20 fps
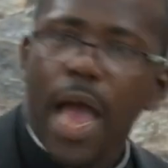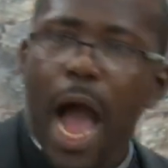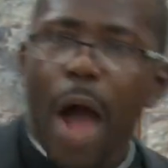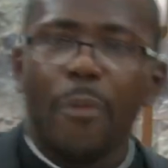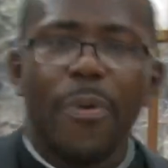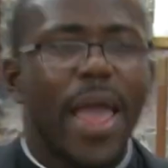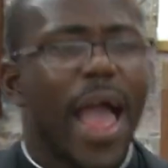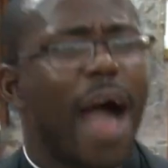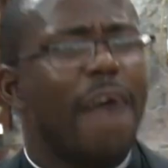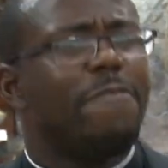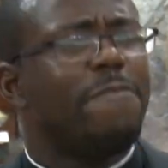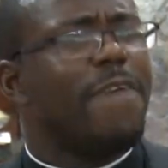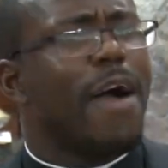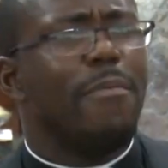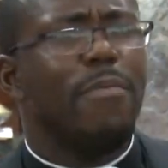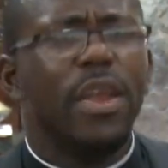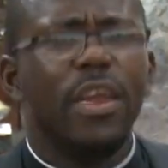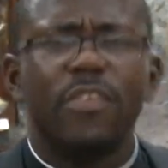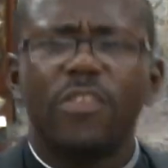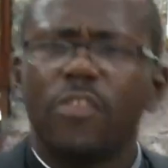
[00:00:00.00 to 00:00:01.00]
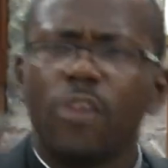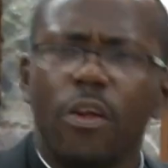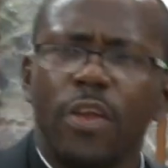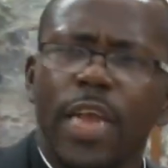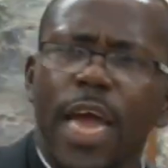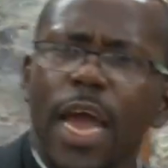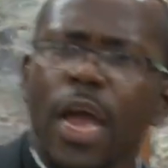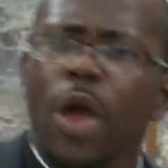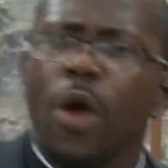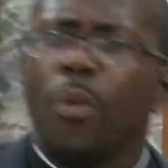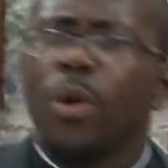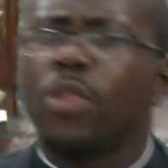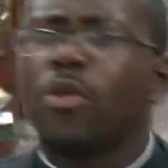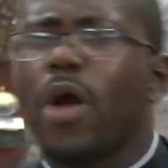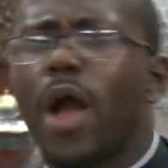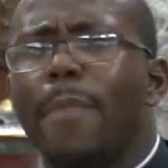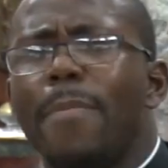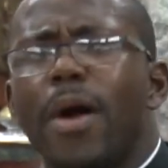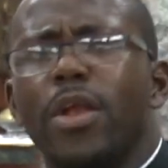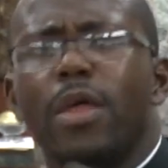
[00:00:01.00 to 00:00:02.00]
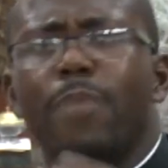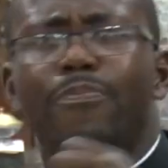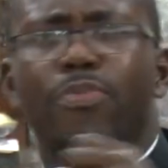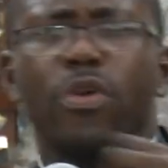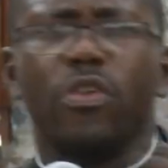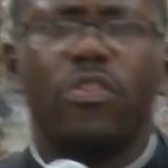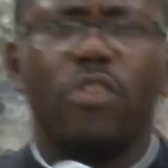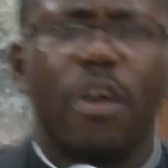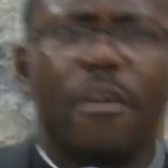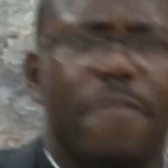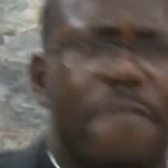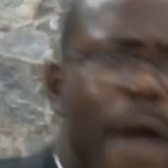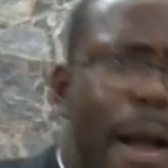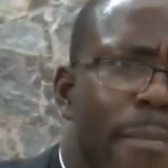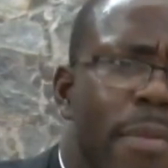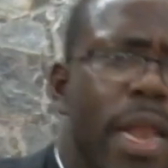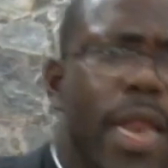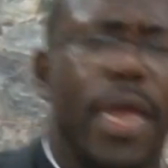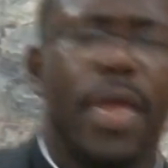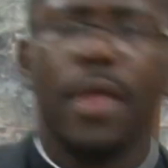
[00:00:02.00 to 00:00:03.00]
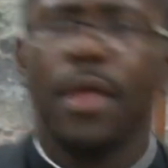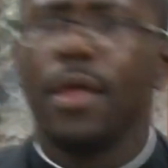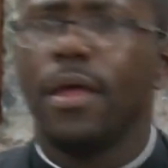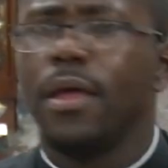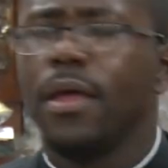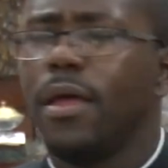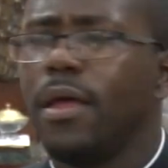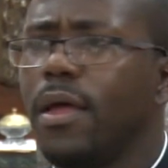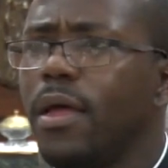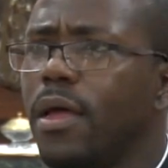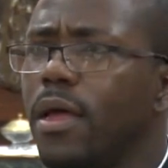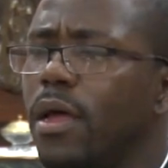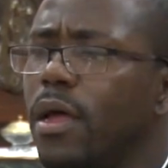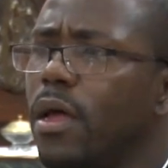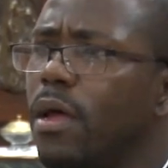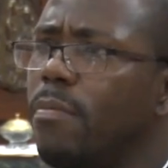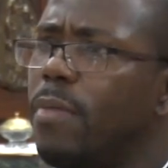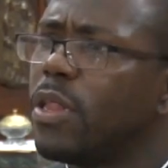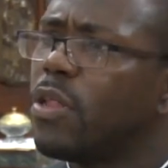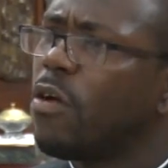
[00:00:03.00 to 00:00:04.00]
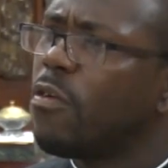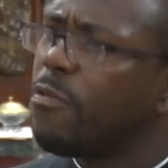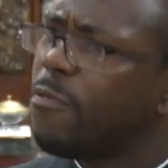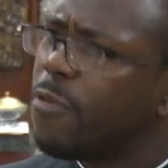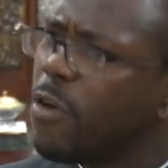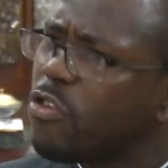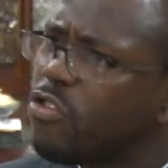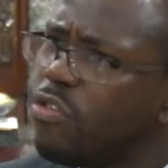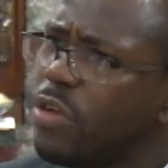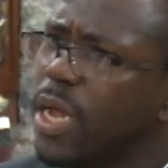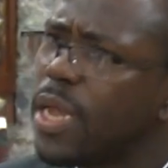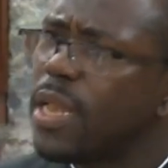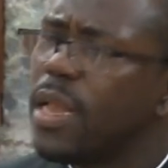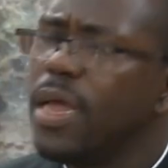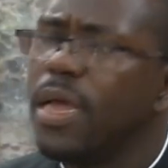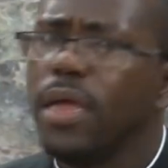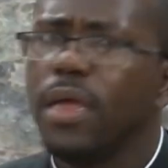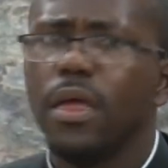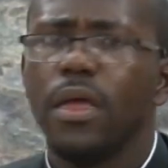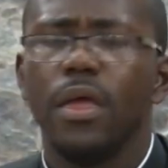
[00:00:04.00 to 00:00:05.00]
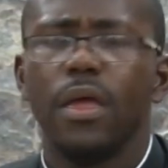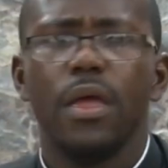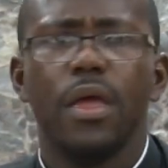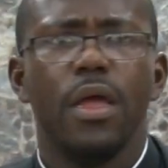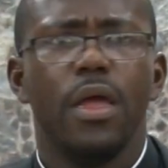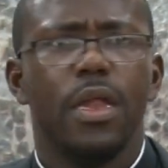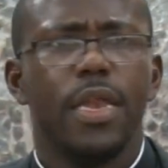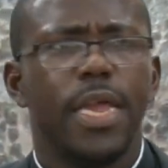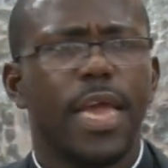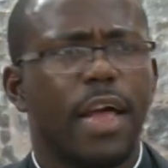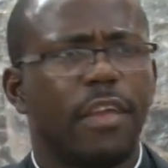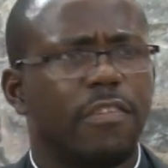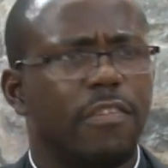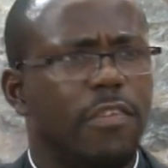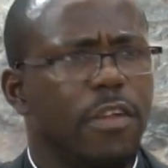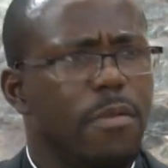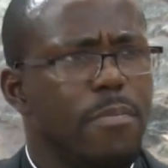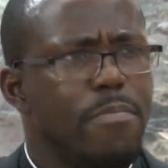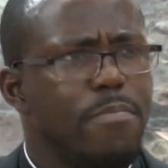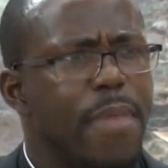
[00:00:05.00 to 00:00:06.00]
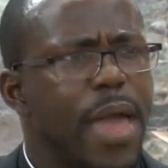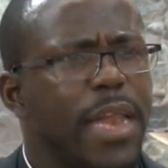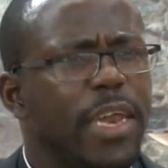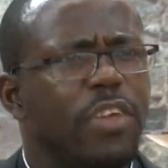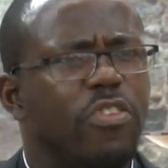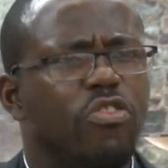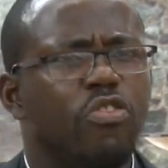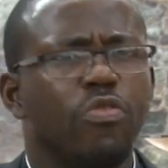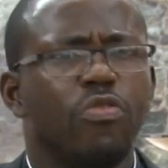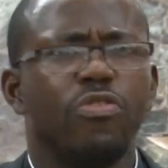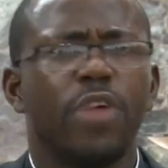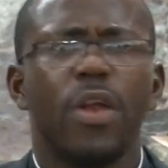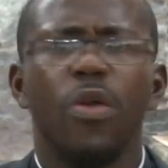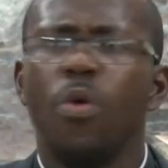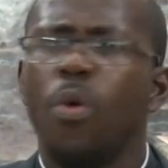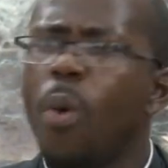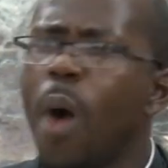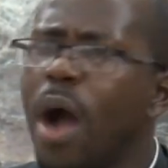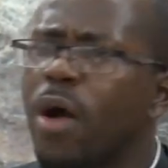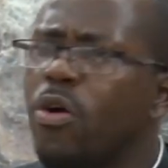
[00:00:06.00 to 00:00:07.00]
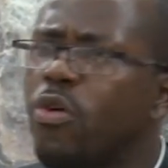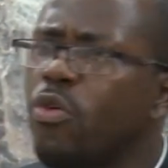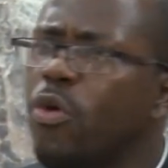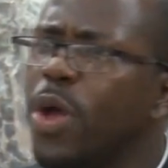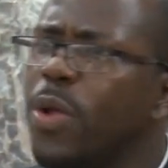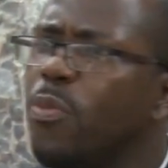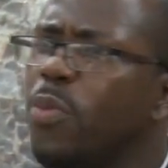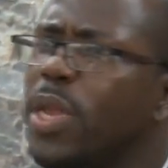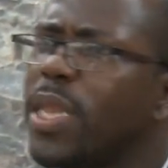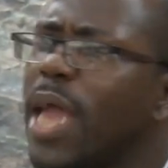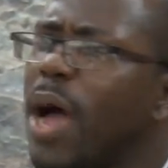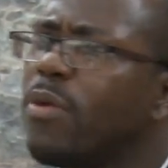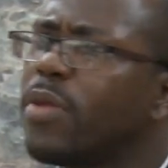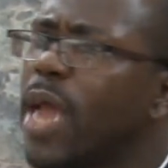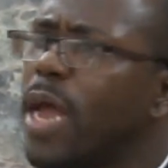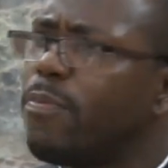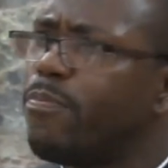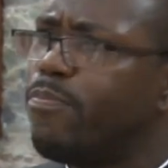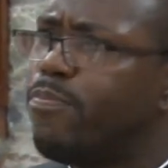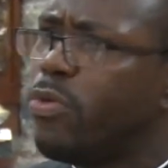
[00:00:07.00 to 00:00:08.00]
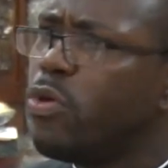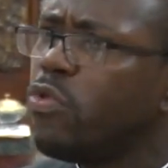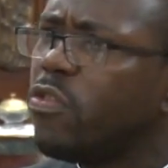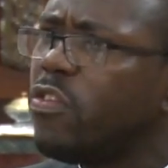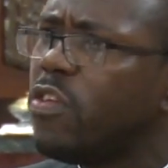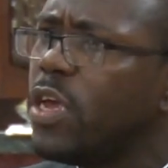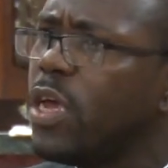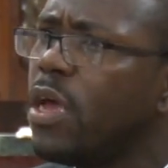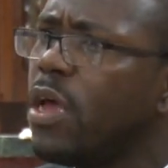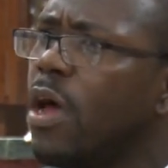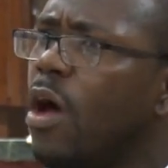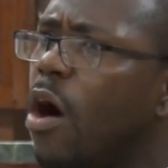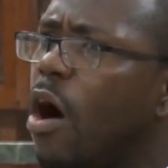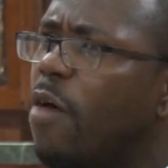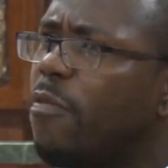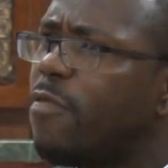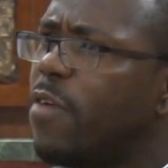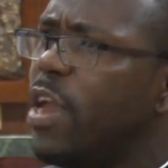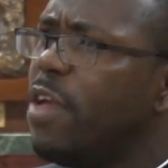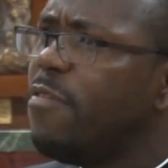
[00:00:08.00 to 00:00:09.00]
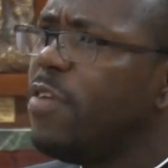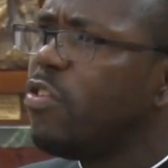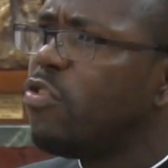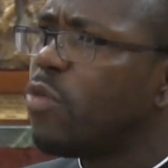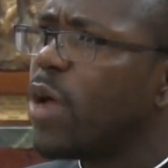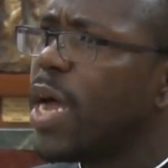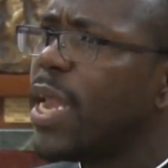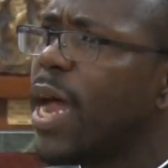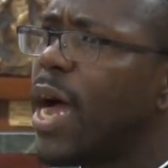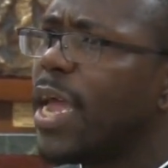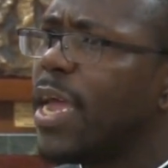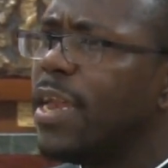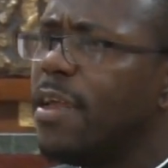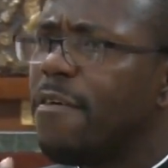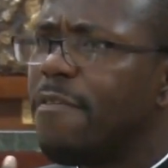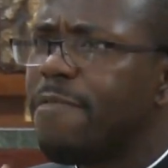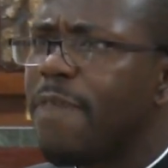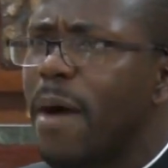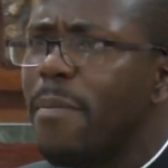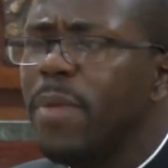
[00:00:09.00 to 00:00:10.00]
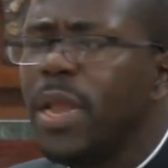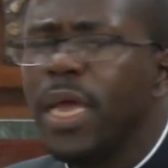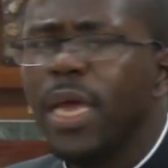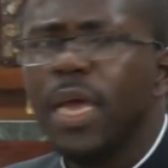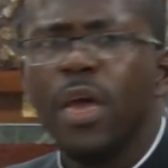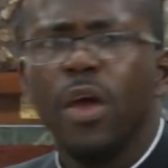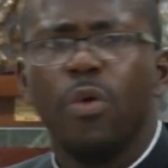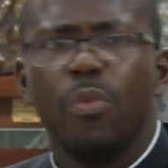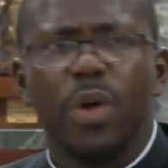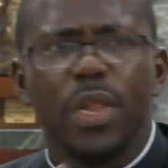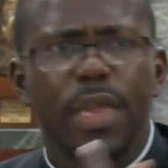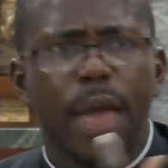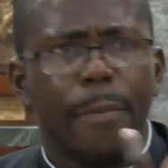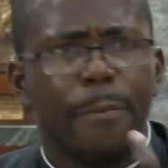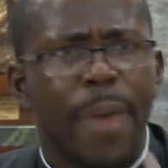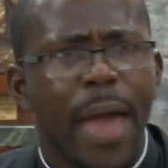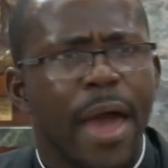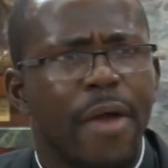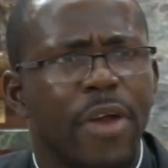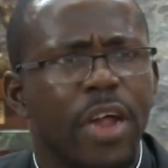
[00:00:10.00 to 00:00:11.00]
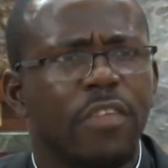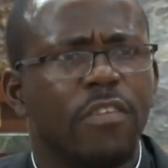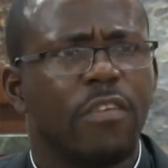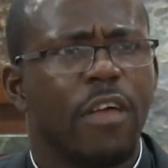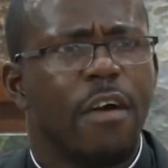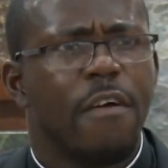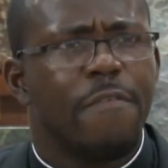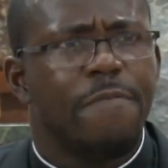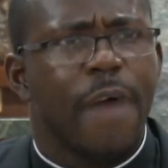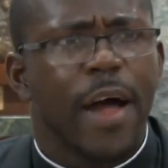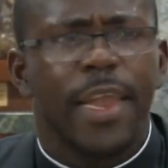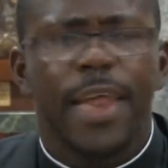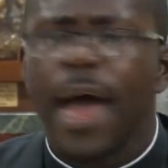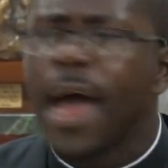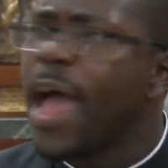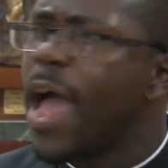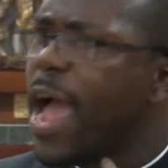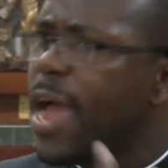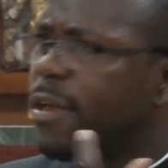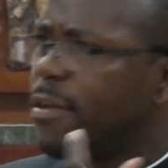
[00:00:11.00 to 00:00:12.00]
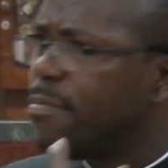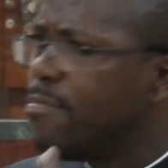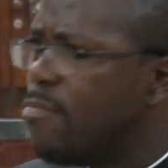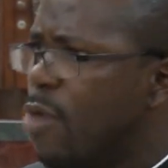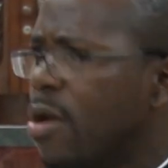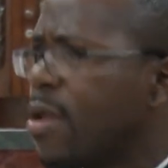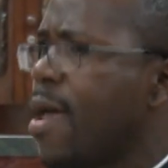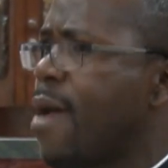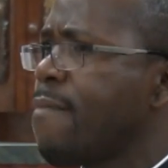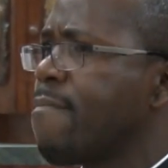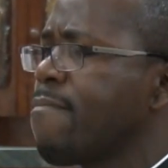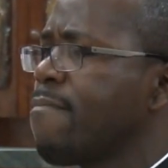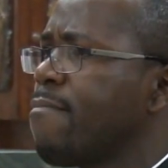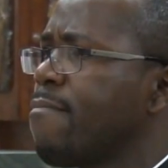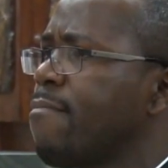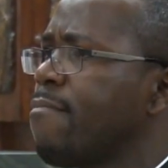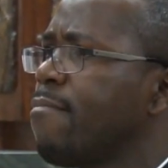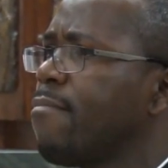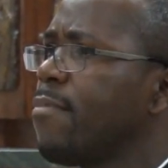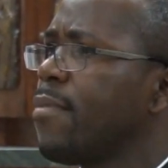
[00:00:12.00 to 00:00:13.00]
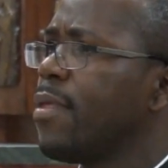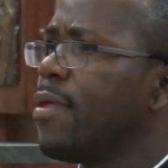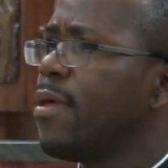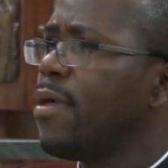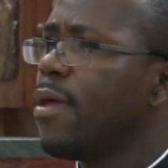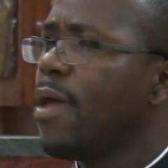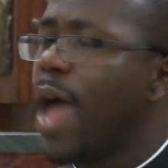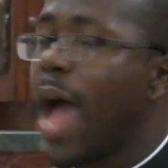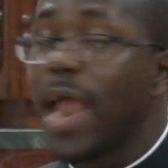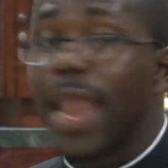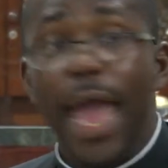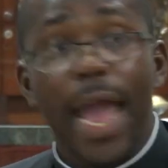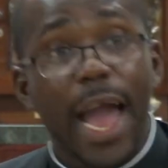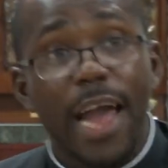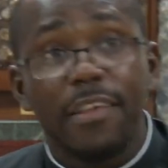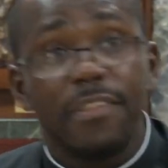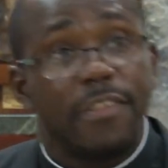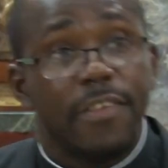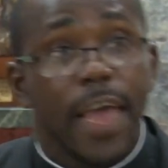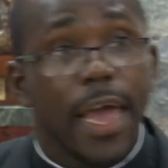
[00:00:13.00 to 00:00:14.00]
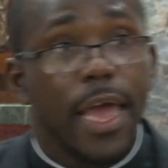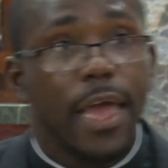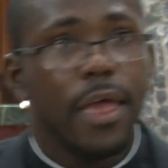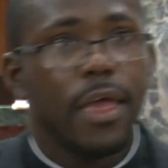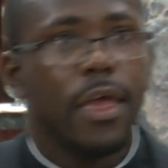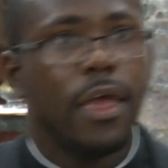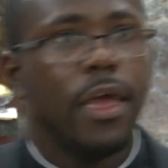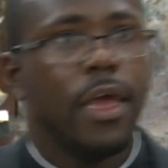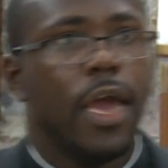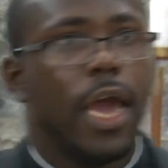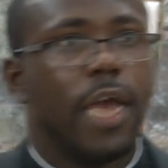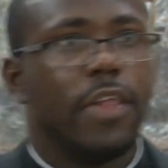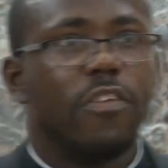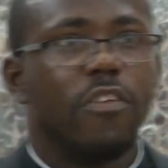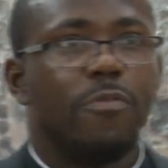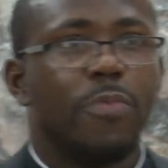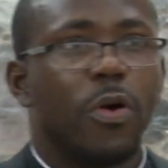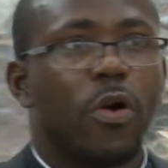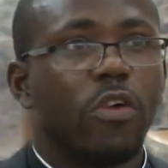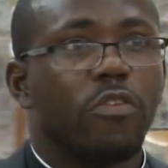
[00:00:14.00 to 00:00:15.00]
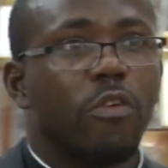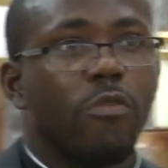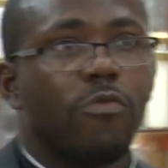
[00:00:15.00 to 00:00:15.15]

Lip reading: and we have Family Sunday. We talk about the beauty of family. But unfortunately, there are still many children who are growing without that beauty of living together in a family with their parents, father and mother. And like I say, it is because